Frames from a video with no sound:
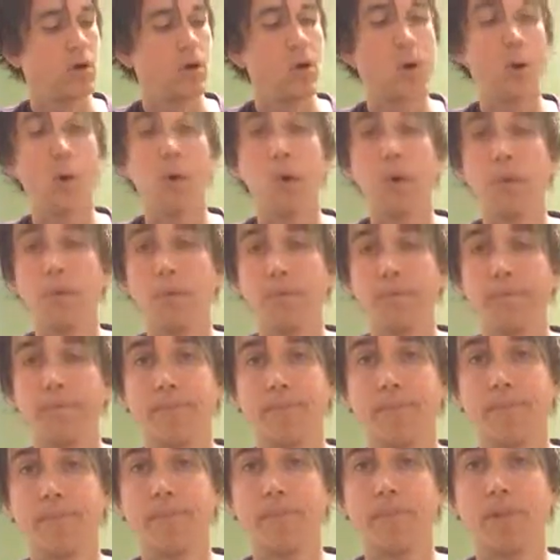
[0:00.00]
whole,
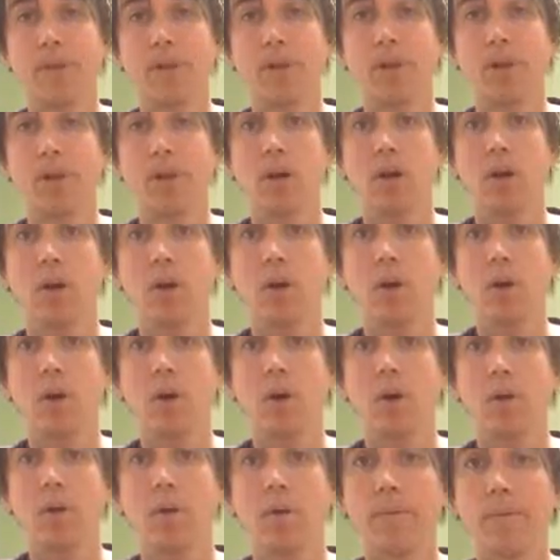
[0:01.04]

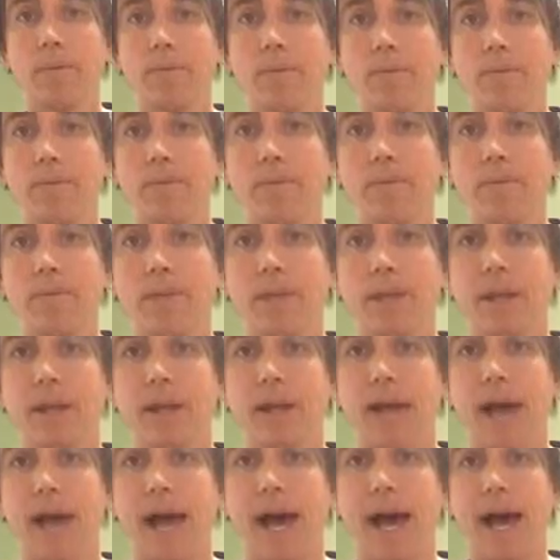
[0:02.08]
whole,
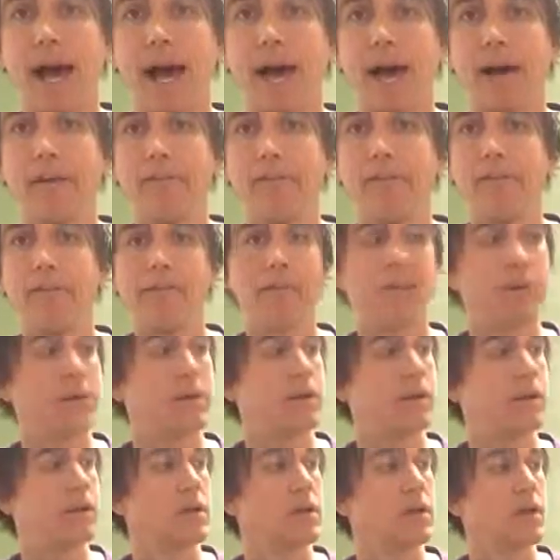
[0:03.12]
half,
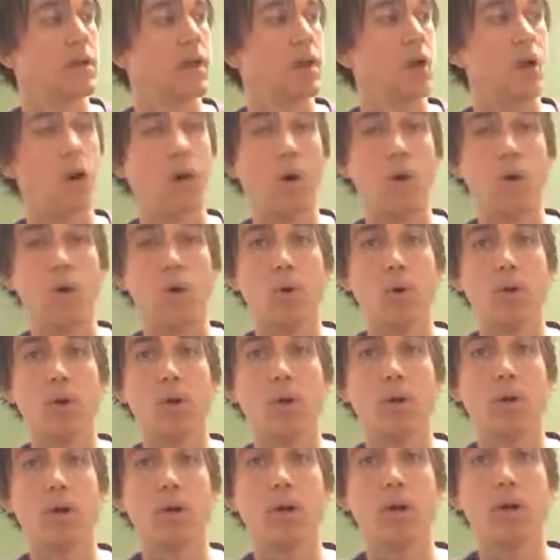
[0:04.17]
whole,
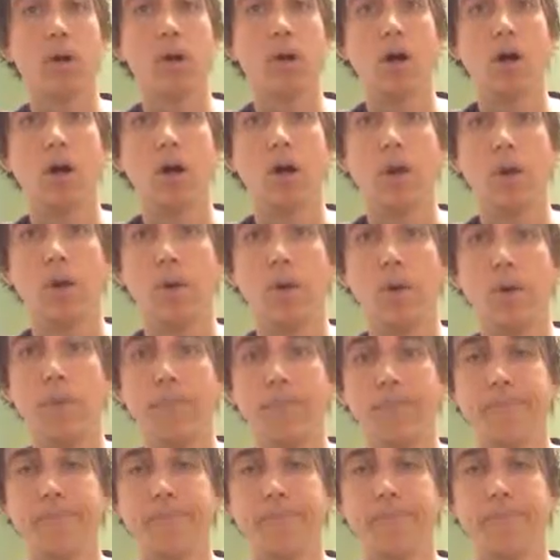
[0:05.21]

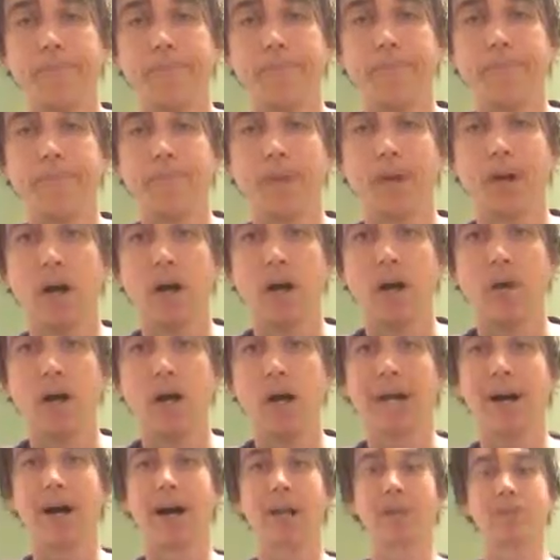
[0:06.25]
whole. All
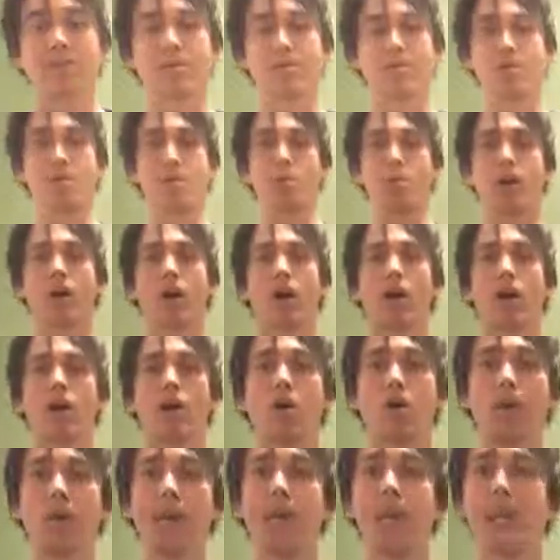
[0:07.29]
right, awesome. So we are on
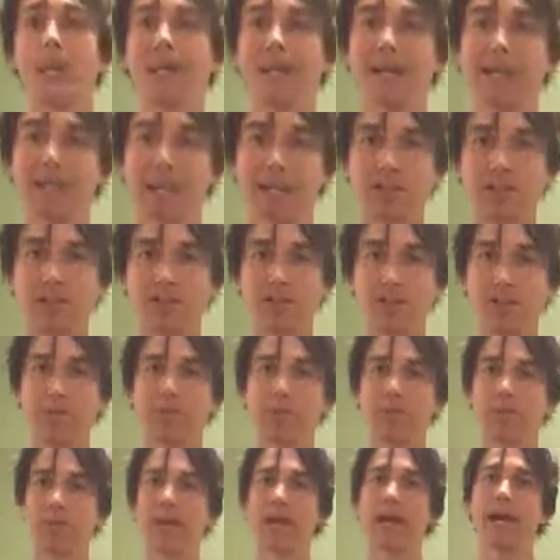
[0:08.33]
our way to beginning to
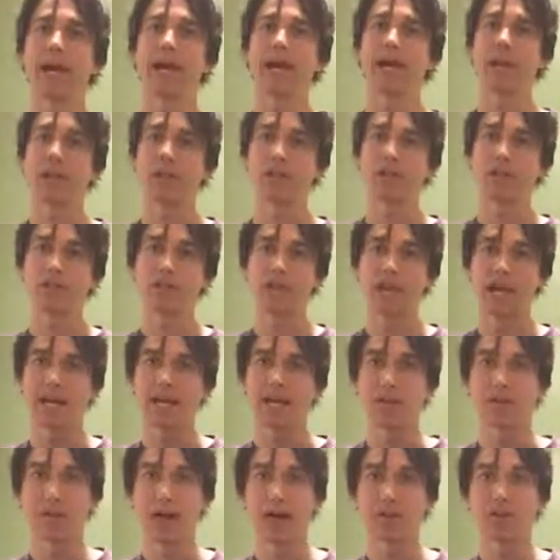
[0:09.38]
play,
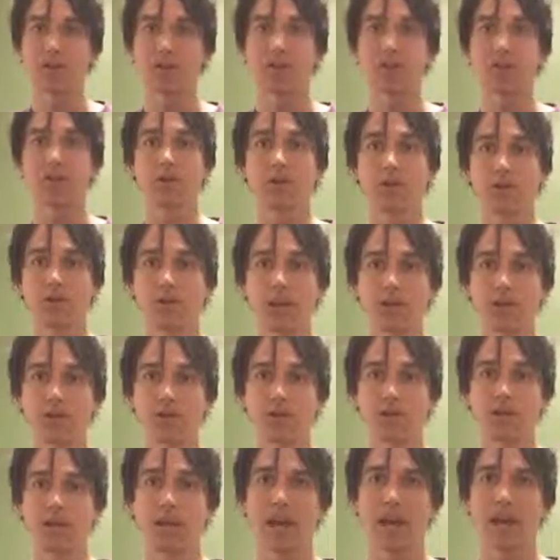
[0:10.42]
understand, and master the
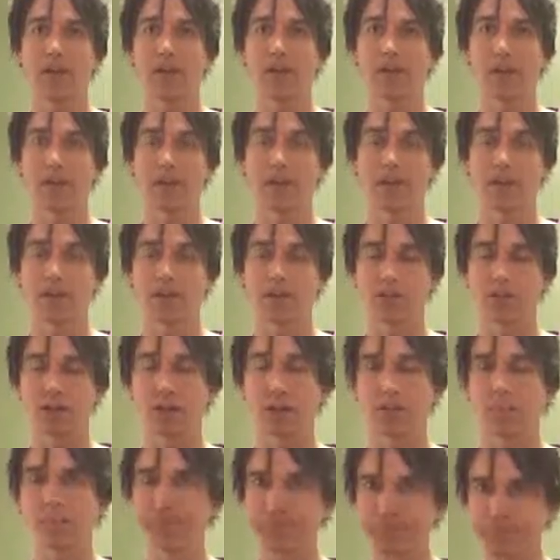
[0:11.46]
major scale on the
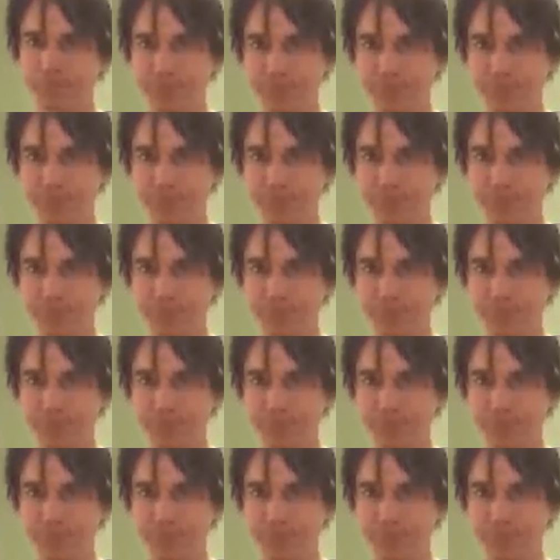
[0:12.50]
guitar.